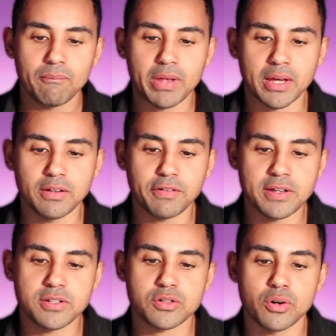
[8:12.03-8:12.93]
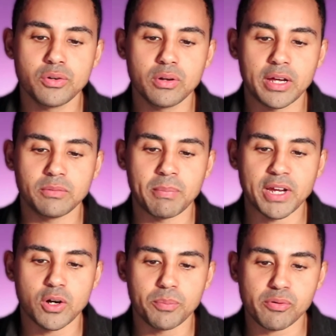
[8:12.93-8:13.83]
And if I show you like my
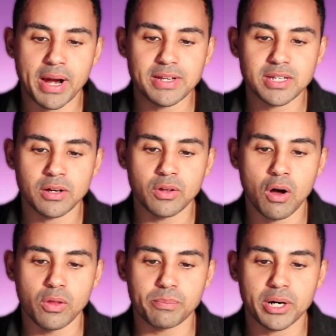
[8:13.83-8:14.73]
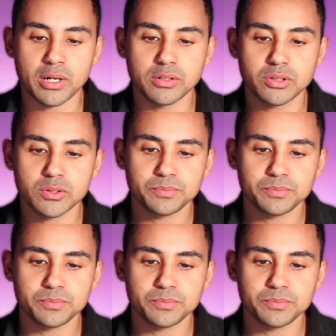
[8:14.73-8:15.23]
copywriting on the other post,